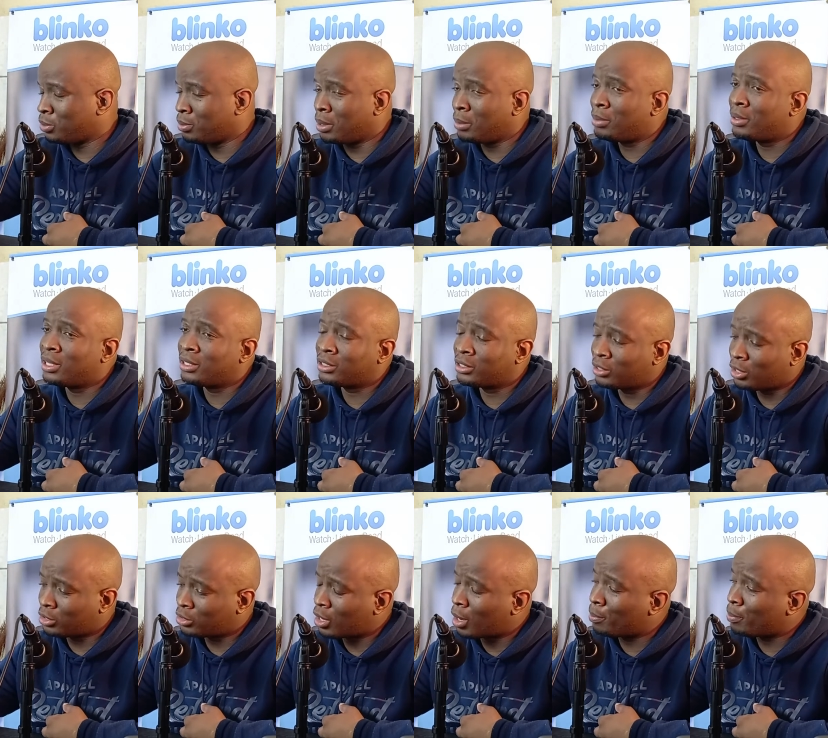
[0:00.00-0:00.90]
Maybe this is a
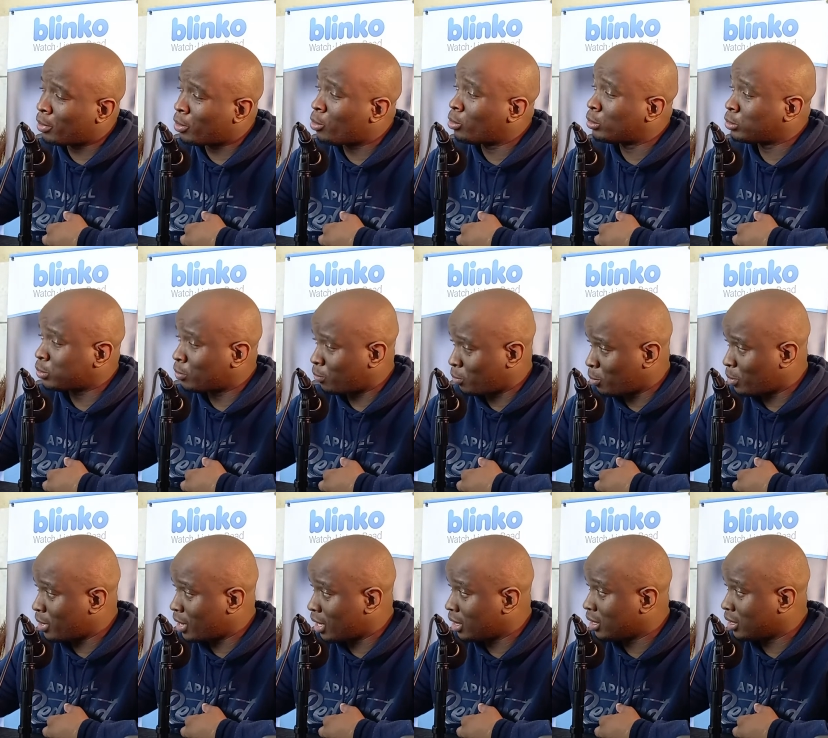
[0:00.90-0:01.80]
topic also for
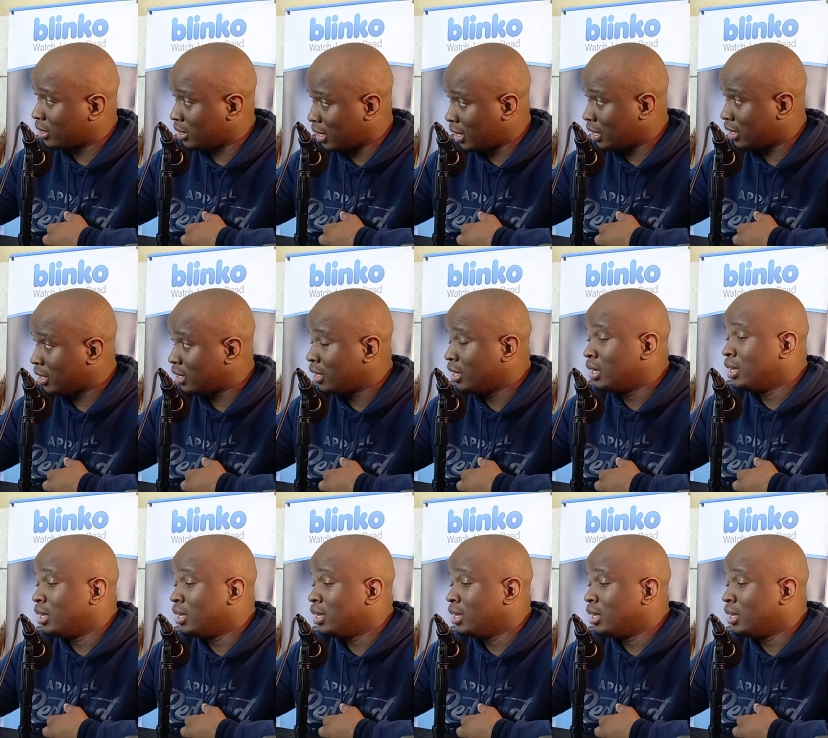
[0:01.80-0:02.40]
another day.